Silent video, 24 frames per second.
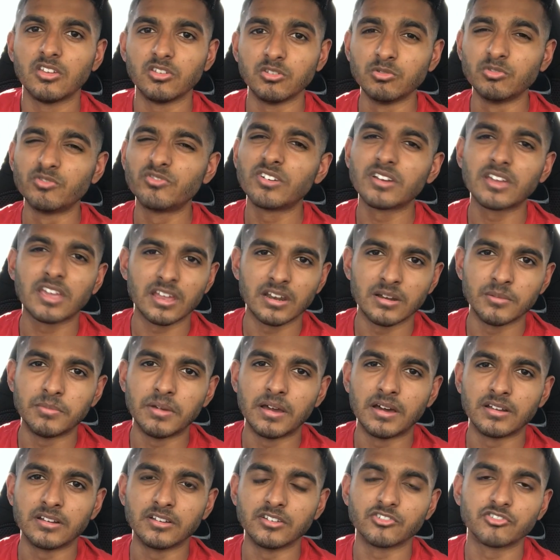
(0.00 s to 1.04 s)
You'll forget
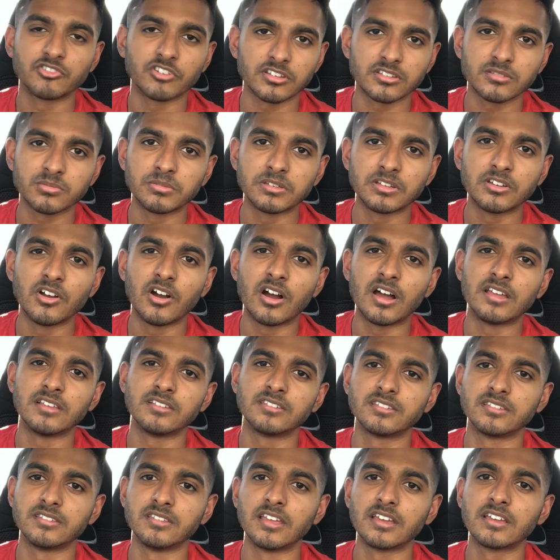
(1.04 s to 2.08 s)
about it. Trust me,
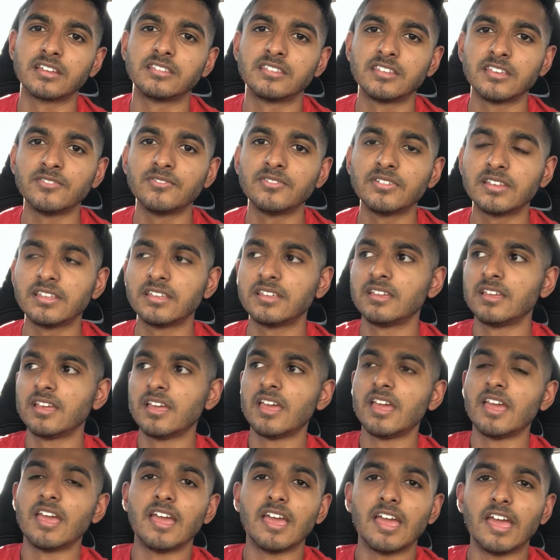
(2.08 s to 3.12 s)
guys. Negativity,
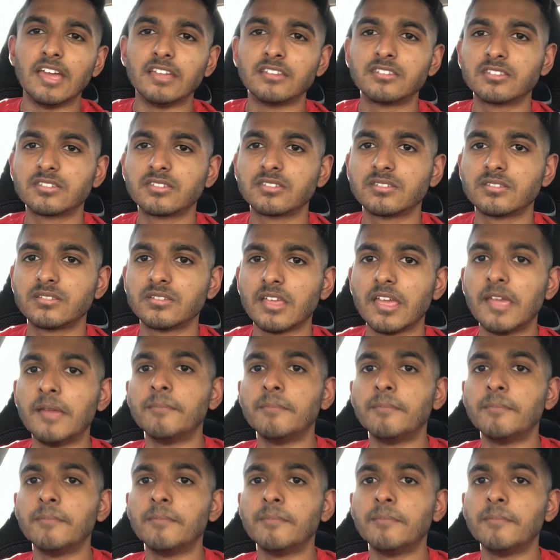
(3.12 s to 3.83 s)
it's...